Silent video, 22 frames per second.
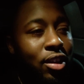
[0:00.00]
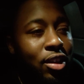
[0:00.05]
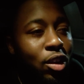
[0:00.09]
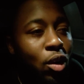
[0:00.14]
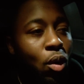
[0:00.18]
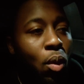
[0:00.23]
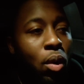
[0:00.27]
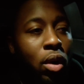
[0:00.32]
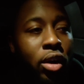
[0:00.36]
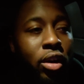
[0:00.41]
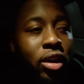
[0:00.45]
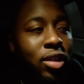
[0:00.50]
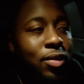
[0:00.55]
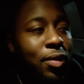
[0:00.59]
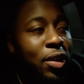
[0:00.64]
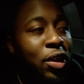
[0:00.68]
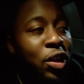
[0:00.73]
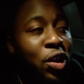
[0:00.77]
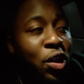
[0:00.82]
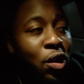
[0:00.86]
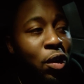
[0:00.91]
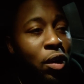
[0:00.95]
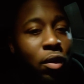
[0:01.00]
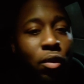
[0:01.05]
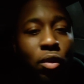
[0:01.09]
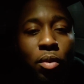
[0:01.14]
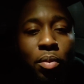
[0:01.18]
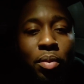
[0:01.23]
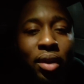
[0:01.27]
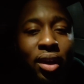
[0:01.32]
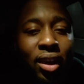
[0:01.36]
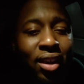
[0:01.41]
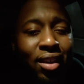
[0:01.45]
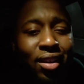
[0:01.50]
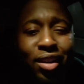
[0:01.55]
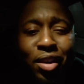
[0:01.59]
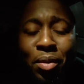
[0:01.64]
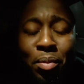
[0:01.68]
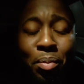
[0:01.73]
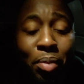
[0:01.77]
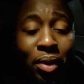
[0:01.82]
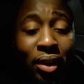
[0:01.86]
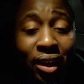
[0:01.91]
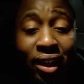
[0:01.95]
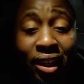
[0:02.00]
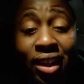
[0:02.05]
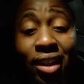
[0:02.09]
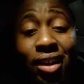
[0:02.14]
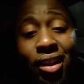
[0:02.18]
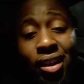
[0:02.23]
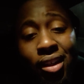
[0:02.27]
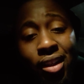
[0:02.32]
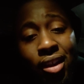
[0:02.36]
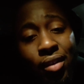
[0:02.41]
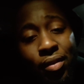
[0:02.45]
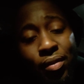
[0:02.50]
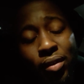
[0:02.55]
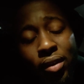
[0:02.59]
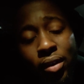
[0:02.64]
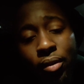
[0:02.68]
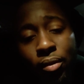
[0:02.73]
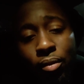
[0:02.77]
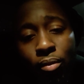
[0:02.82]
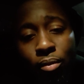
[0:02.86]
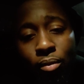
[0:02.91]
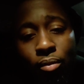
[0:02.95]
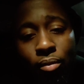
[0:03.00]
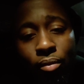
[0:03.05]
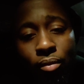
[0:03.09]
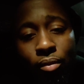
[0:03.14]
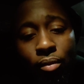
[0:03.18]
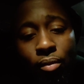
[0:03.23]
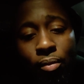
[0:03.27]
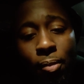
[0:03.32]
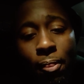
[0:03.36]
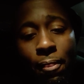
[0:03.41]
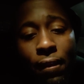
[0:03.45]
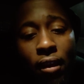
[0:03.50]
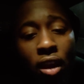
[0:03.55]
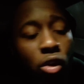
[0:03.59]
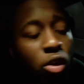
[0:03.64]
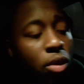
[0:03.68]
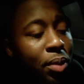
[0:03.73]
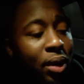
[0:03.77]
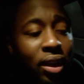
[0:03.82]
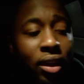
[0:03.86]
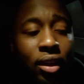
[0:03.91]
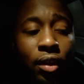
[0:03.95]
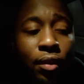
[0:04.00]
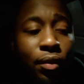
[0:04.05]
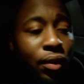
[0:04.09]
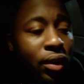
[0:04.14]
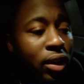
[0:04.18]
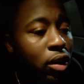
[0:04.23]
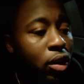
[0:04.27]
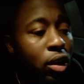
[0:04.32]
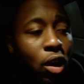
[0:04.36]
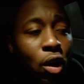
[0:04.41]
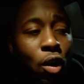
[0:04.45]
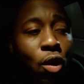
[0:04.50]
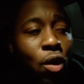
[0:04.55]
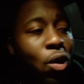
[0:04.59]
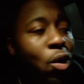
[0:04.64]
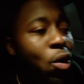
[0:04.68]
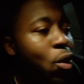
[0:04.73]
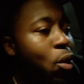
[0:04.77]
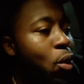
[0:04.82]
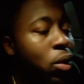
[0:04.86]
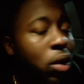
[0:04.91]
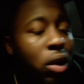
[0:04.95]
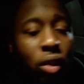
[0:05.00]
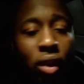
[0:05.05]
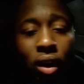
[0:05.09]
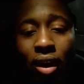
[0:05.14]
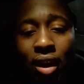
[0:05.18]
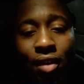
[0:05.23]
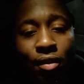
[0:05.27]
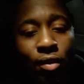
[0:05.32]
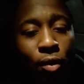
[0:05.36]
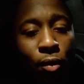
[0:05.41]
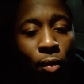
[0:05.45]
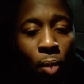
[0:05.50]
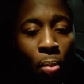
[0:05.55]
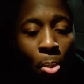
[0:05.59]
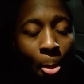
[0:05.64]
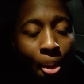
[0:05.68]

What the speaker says: The world as we know it will be completely different. It will be different on a whole nother level.